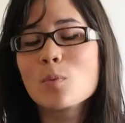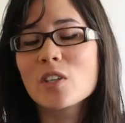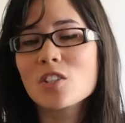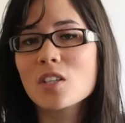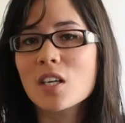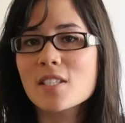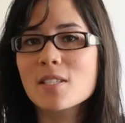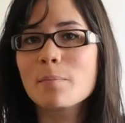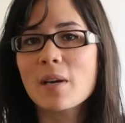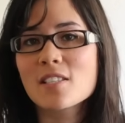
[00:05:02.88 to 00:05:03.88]
to wish you guys
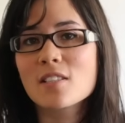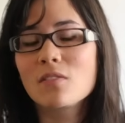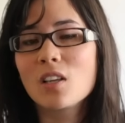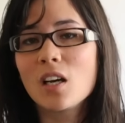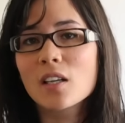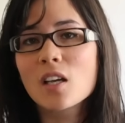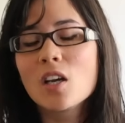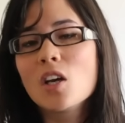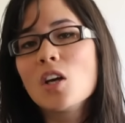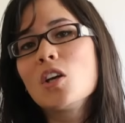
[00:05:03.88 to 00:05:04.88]
the best of luck.
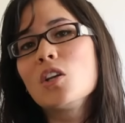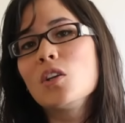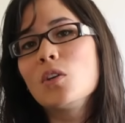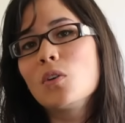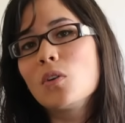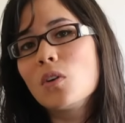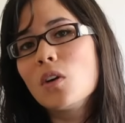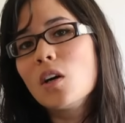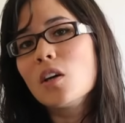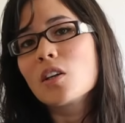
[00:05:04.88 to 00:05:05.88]

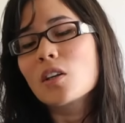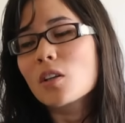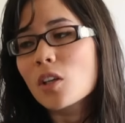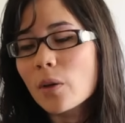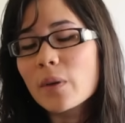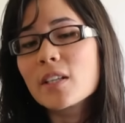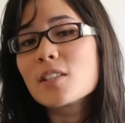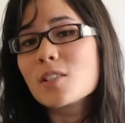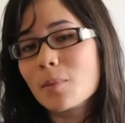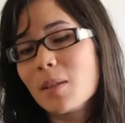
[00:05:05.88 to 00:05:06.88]
You're
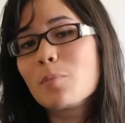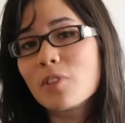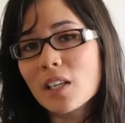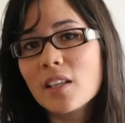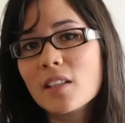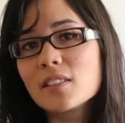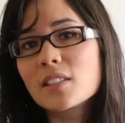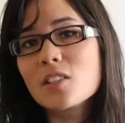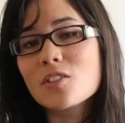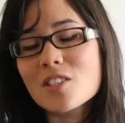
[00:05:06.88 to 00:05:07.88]
going to be brilliant.
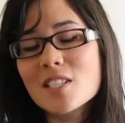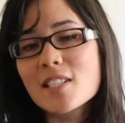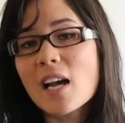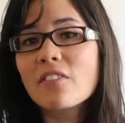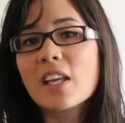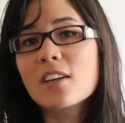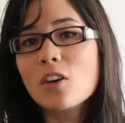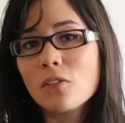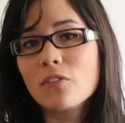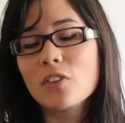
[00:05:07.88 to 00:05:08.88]
You just need to have that
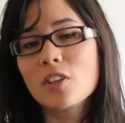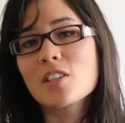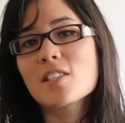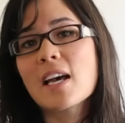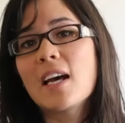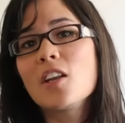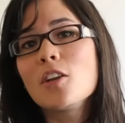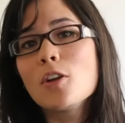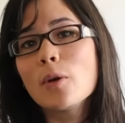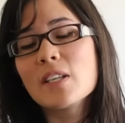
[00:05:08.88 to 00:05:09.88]
confidence
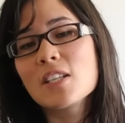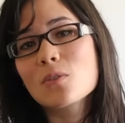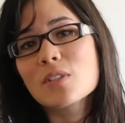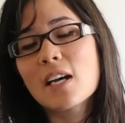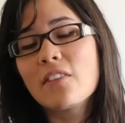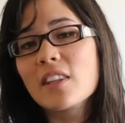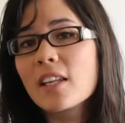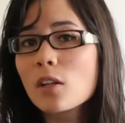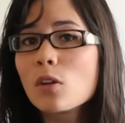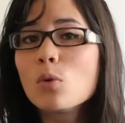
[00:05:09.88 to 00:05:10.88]
and know it in yourself, and
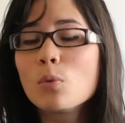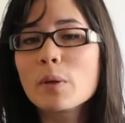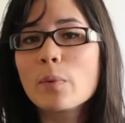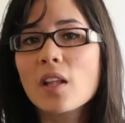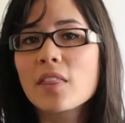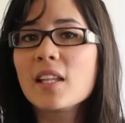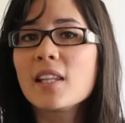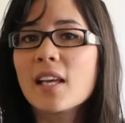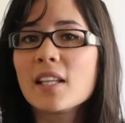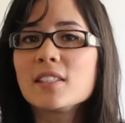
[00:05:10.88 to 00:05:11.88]
that it will all be worth it
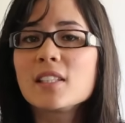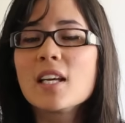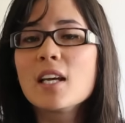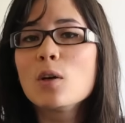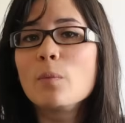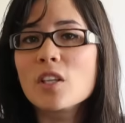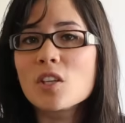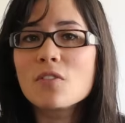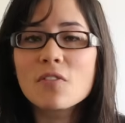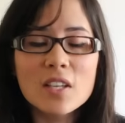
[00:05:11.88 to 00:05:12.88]
in the end when
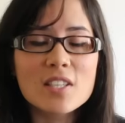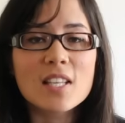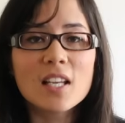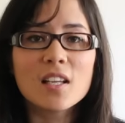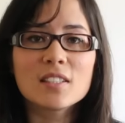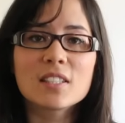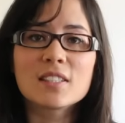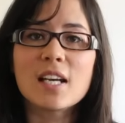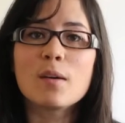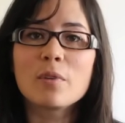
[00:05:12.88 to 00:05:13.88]
you finish that last
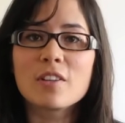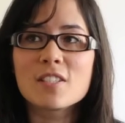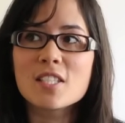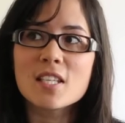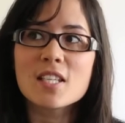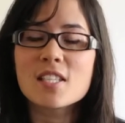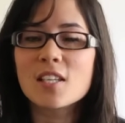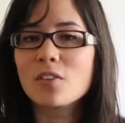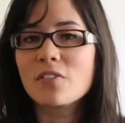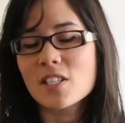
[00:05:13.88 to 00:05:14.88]
exam, whether it's D
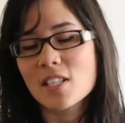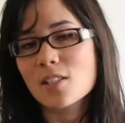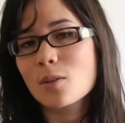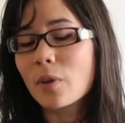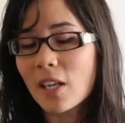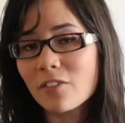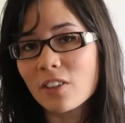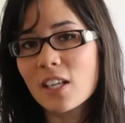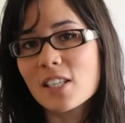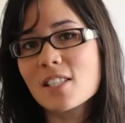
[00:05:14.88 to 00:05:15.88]
T or physics or
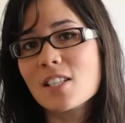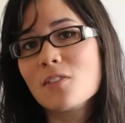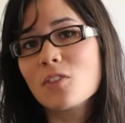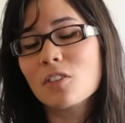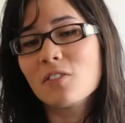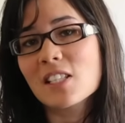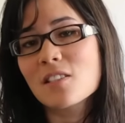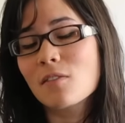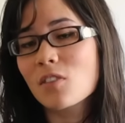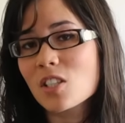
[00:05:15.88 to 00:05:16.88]
whatever it is, and you've got the
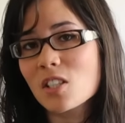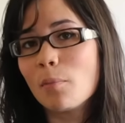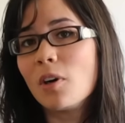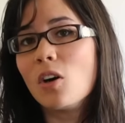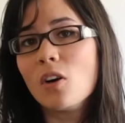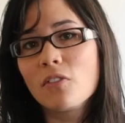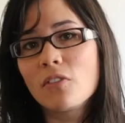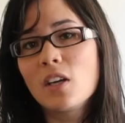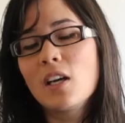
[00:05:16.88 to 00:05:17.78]
rest of the summer off.